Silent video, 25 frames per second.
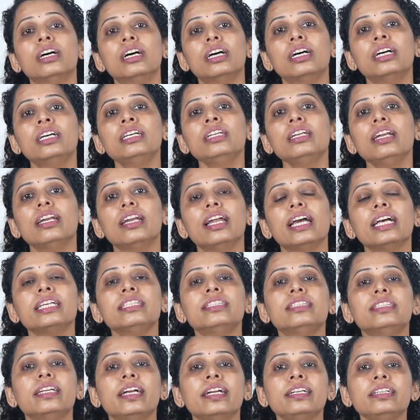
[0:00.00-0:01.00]
earn
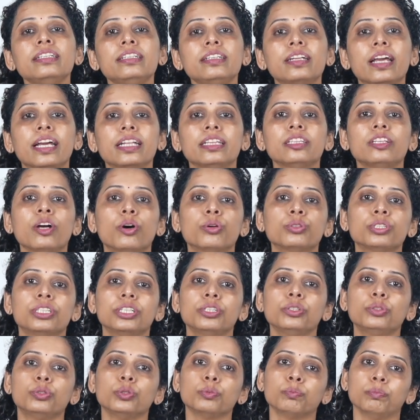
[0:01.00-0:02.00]
less than
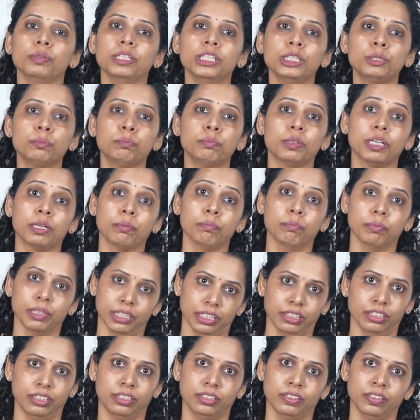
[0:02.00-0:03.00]
10,000 rupees per
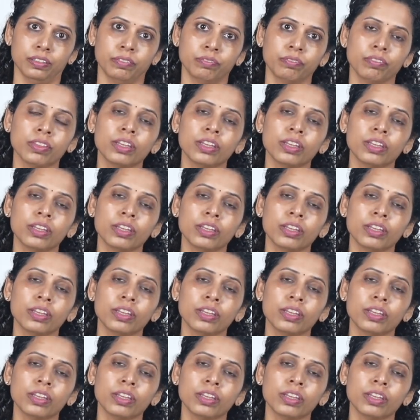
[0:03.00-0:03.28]
month,